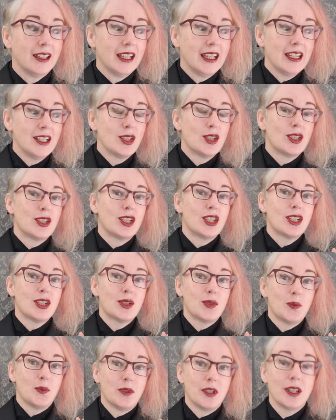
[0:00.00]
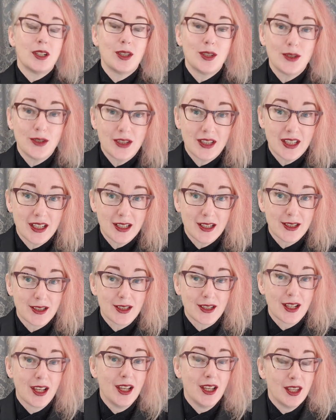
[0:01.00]
It's just one of those
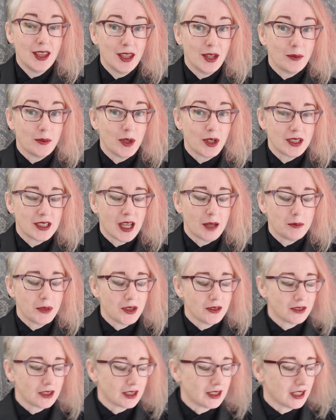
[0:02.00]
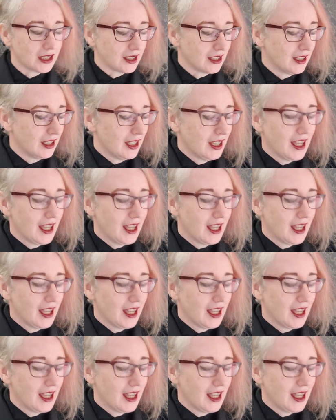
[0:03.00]
things that worked out perfectly.